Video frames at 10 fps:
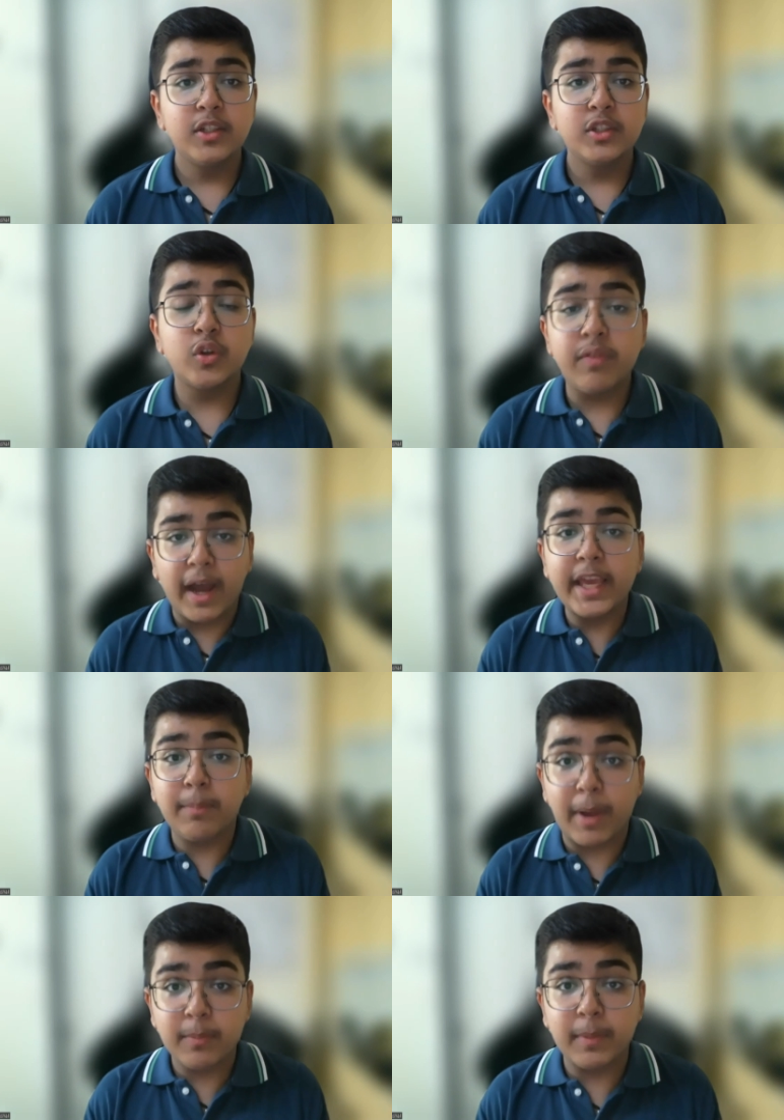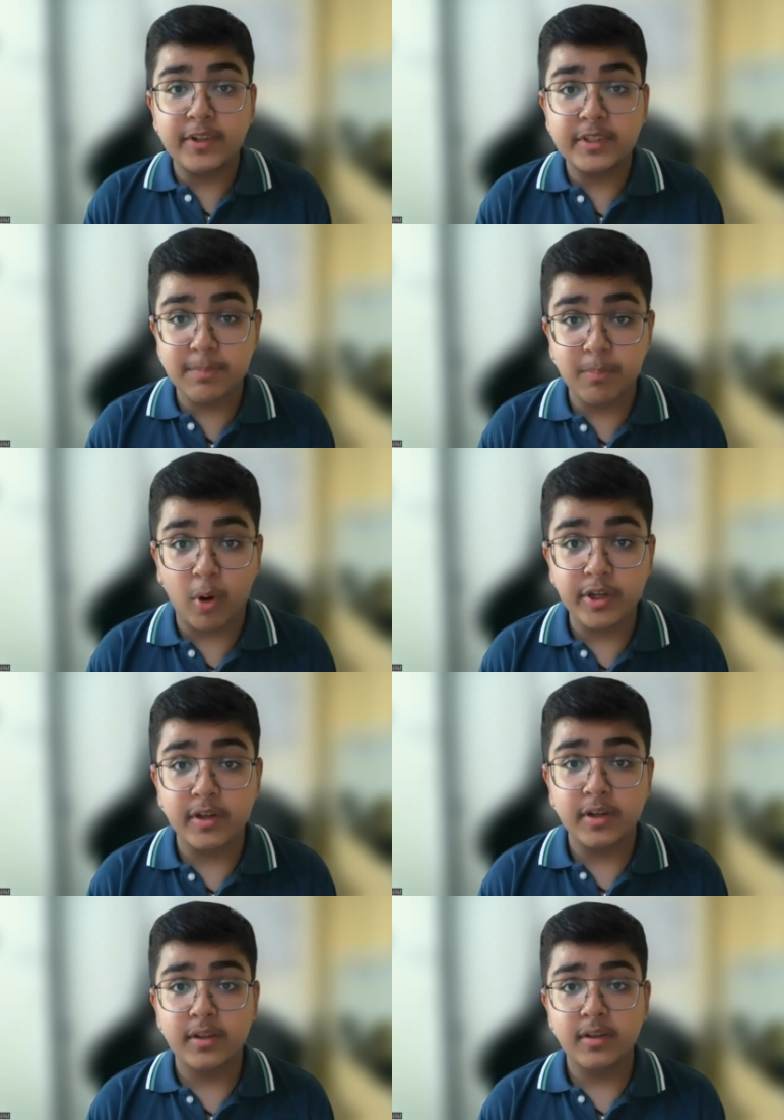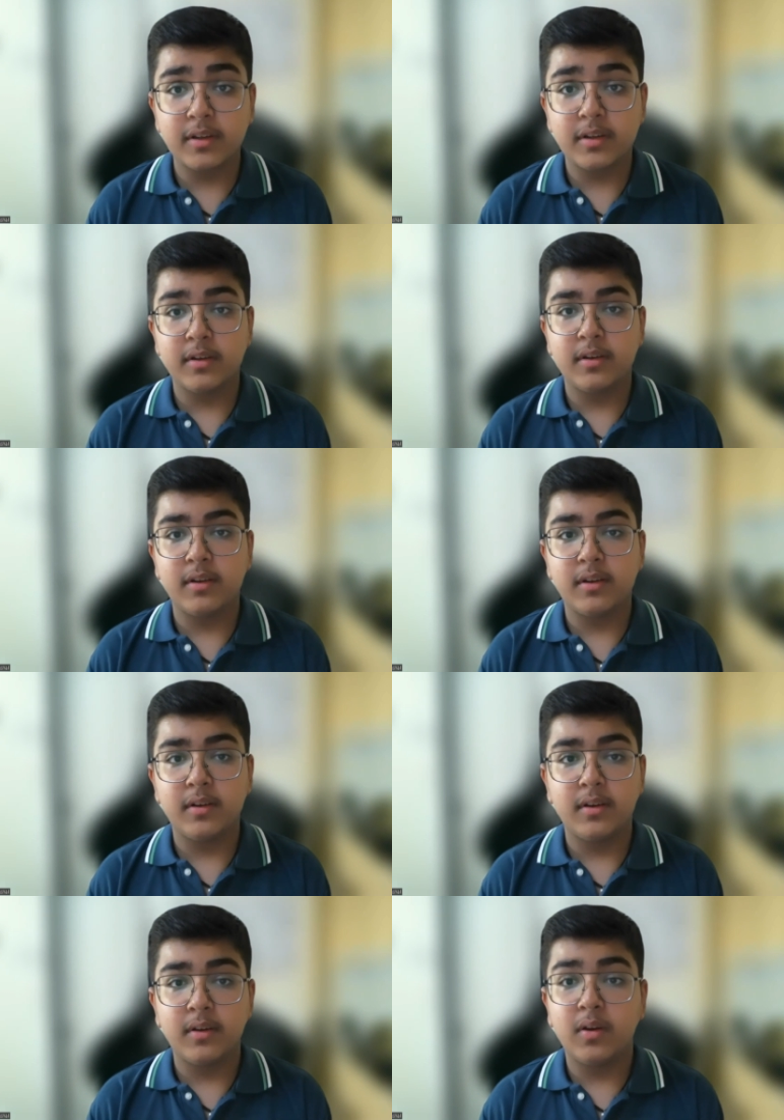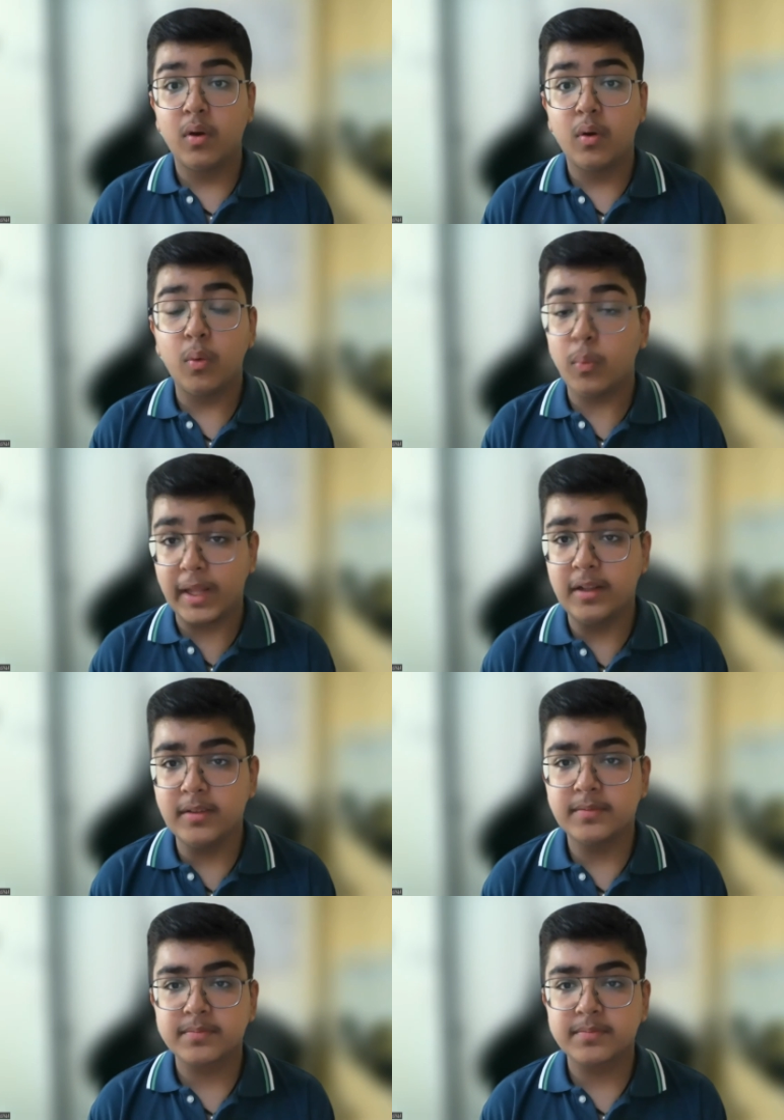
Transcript: So, why are biometrics important? Well,